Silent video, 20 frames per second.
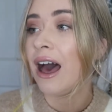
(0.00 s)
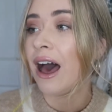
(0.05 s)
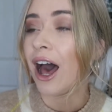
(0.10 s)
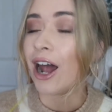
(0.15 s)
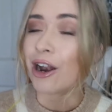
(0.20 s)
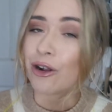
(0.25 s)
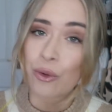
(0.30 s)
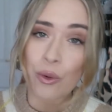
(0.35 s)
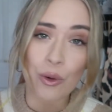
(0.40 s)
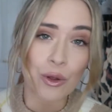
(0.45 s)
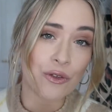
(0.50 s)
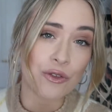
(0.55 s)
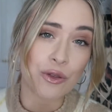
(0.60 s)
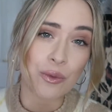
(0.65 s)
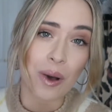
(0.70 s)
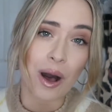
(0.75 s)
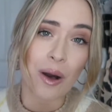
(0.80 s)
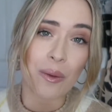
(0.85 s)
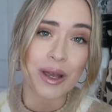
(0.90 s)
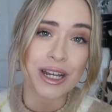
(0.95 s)
and all of the
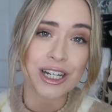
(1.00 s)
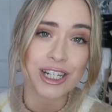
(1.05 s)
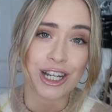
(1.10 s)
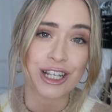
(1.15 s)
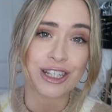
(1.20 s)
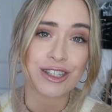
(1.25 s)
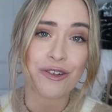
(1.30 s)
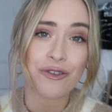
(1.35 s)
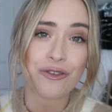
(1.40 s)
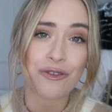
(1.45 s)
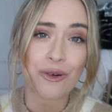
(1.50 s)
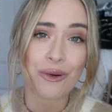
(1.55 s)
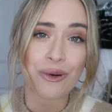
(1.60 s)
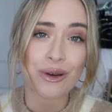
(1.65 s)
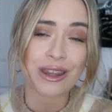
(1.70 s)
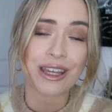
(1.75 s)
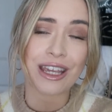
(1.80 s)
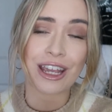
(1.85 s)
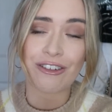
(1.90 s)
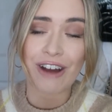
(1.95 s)
well wishes for
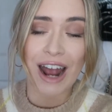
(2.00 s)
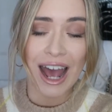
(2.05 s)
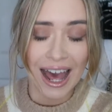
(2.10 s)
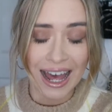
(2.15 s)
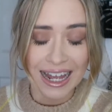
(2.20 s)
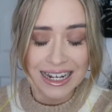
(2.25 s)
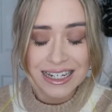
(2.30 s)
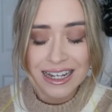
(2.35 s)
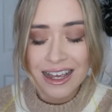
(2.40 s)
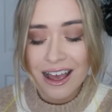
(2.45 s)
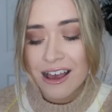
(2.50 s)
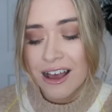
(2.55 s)
the year ahead.